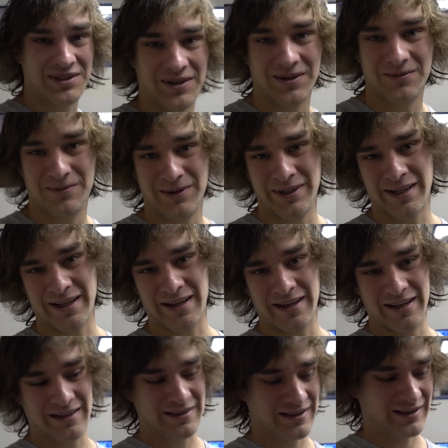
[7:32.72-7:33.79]
so hopefully I can
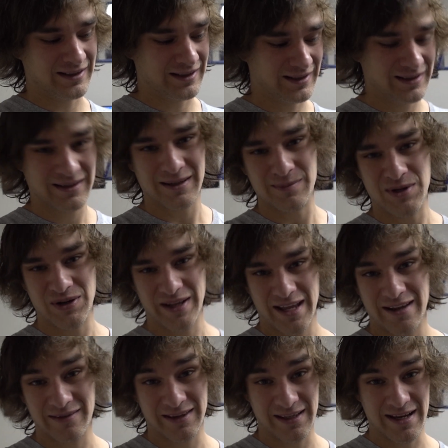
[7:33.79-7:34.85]
get to
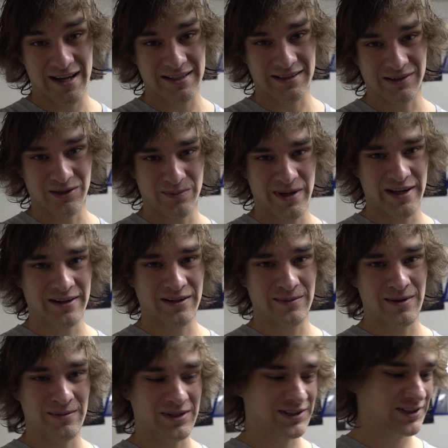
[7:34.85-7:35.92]
communicate with you guys a little better.
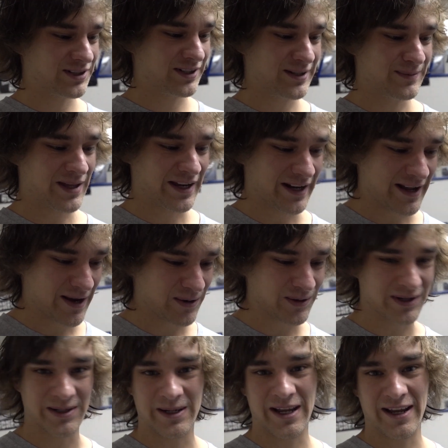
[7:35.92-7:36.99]
Maybe stream like an
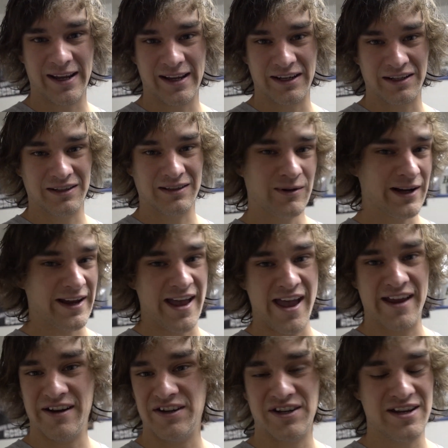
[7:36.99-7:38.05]
hour a day while I
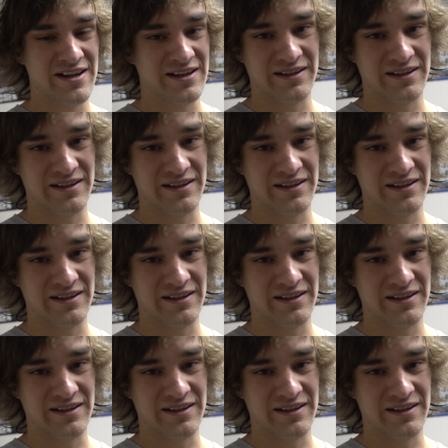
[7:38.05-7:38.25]
edit